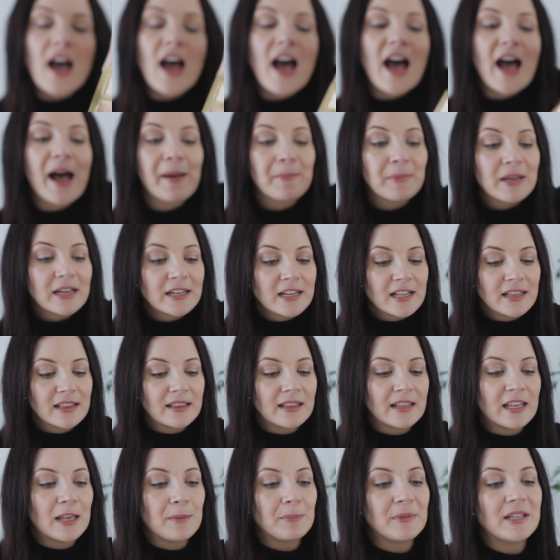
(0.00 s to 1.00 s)
I'm gonna
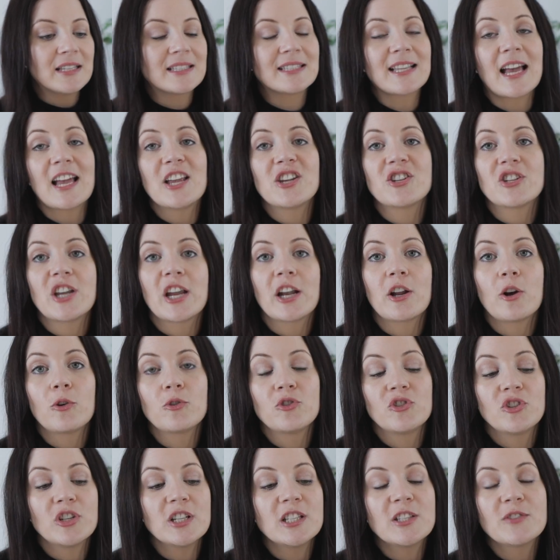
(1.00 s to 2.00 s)
keep this
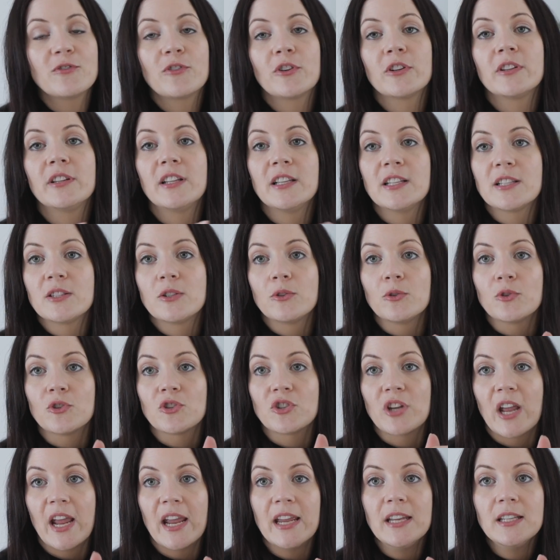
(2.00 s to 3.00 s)
eyeshadow just for these two
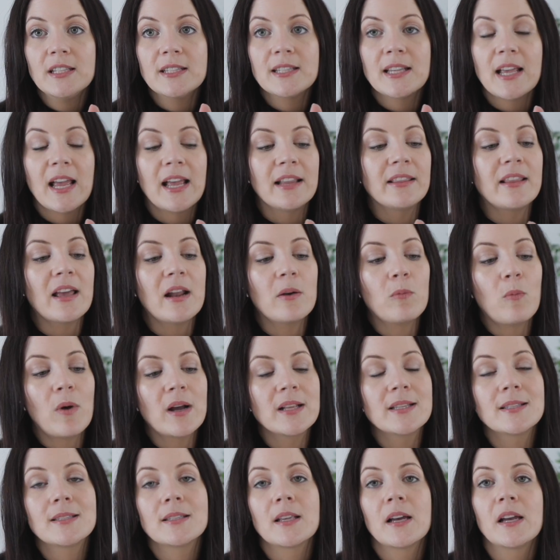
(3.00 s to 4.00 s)
shades, and then
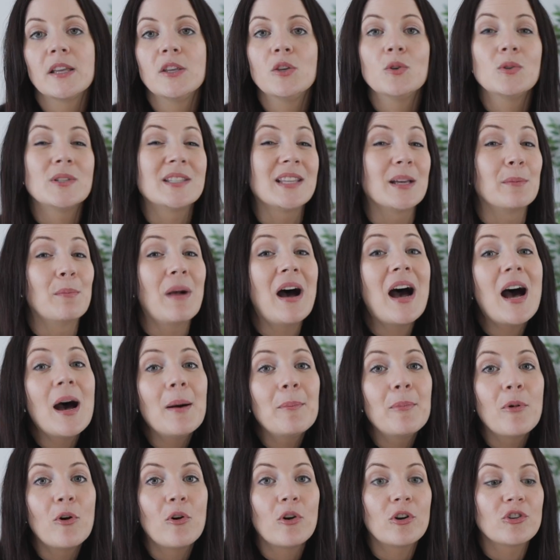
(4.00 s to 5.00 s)
once I use them
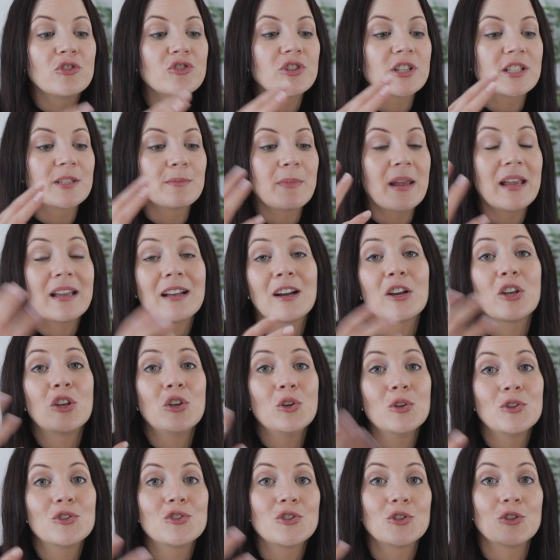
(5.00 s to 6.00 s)
up or just make a
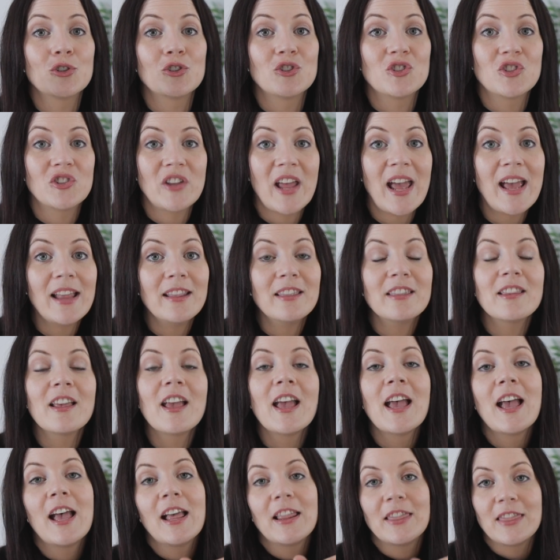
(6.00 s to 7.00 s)
huge dent,
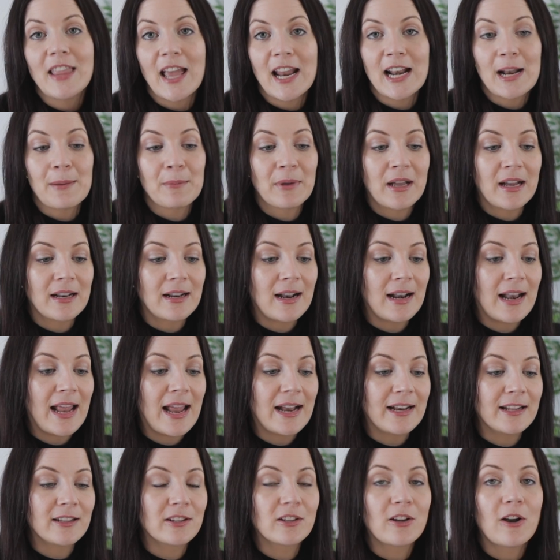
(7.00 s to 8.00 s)
then I'm gonna
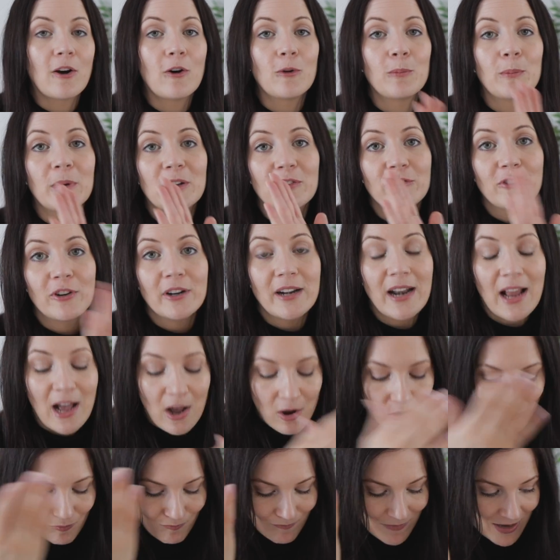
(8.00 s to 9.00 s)
let it go. But for
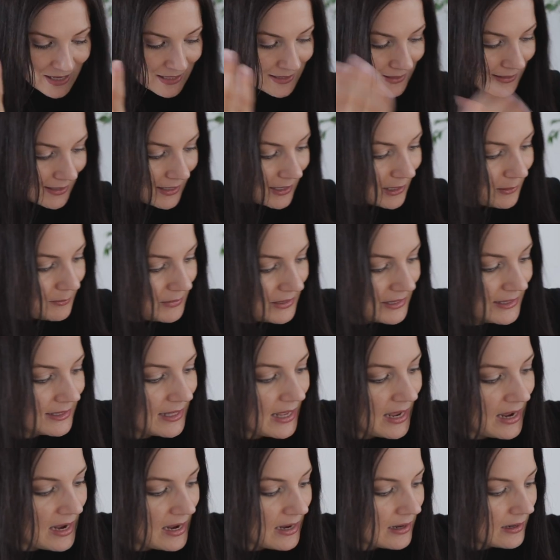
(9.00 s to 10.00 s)
now, it's gonna be stay.